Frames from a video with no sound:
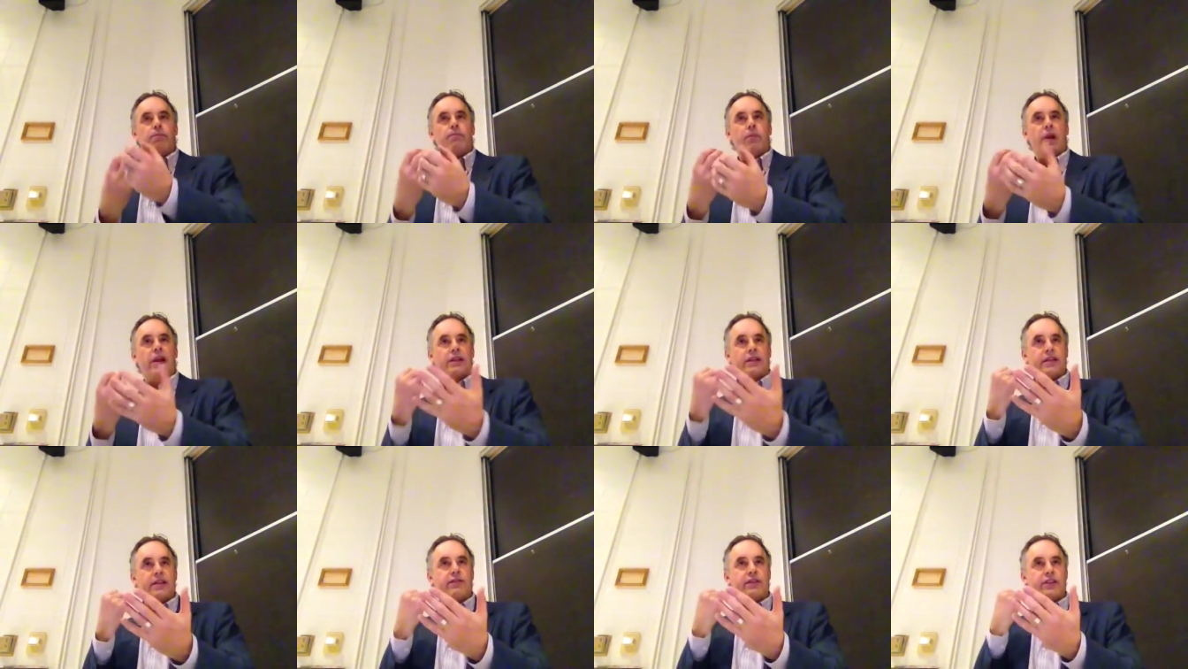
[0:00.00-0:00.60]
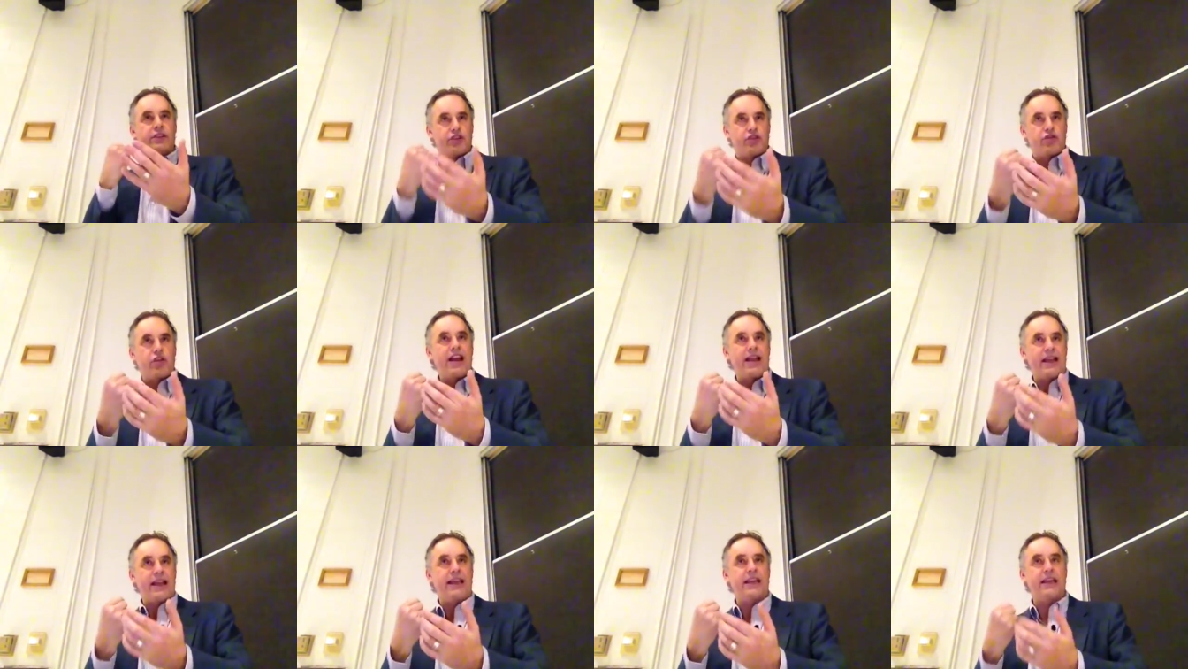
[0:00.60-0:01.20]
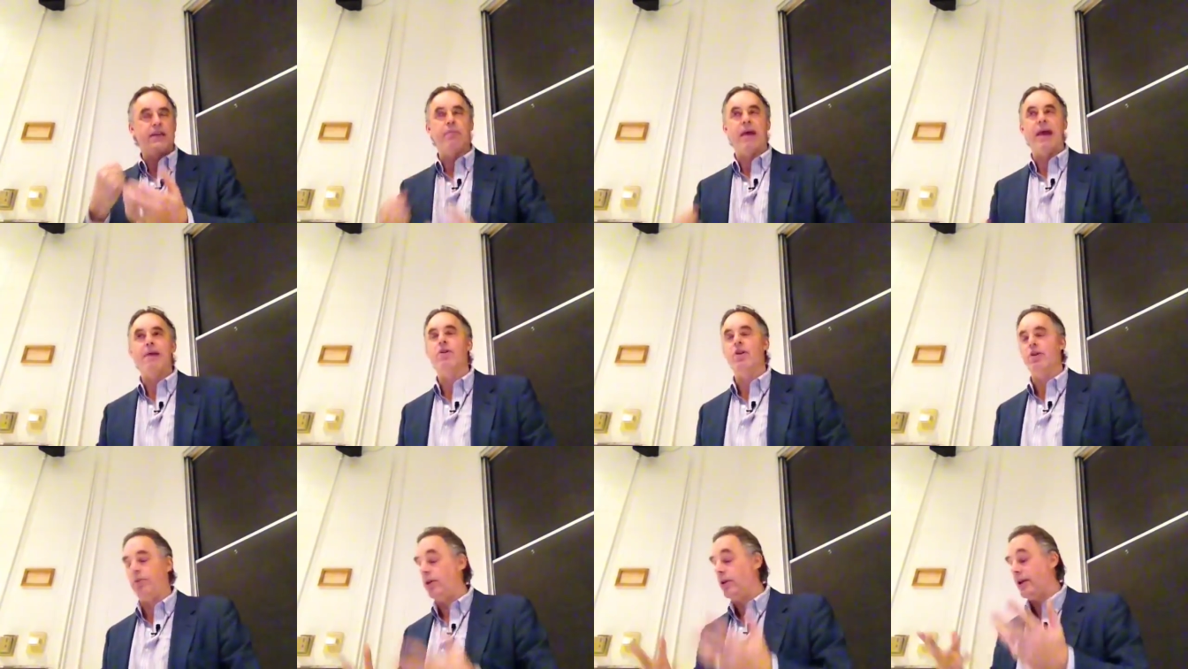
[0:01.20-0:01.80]
relatively striking and
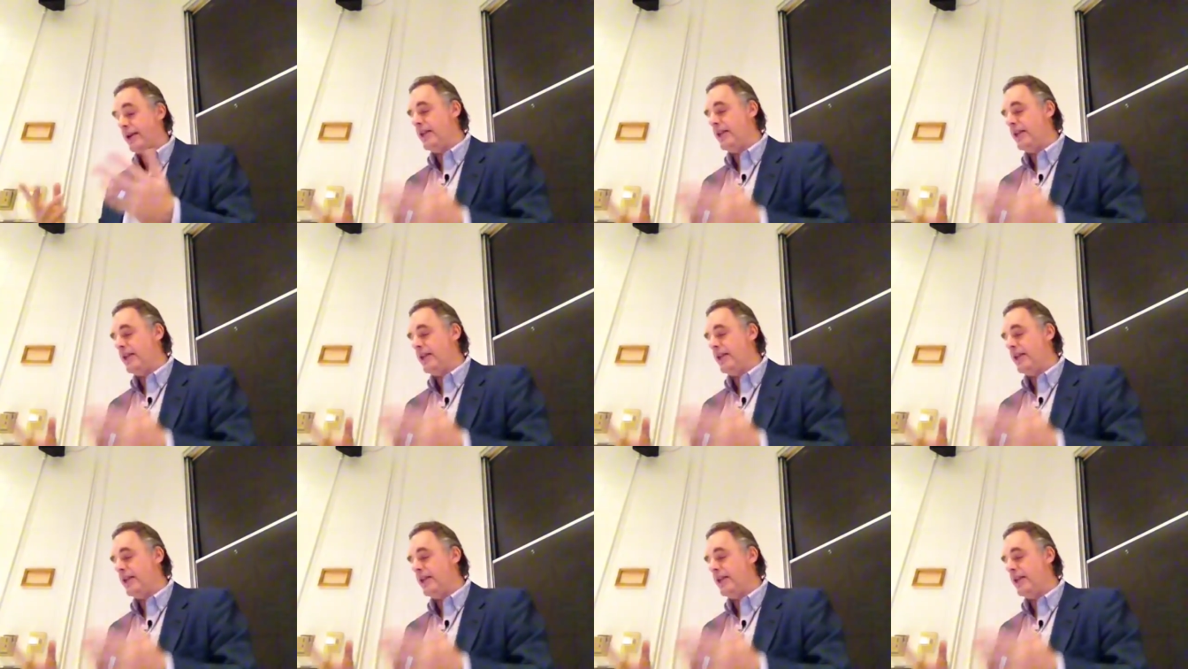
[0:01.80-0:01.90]
memorable.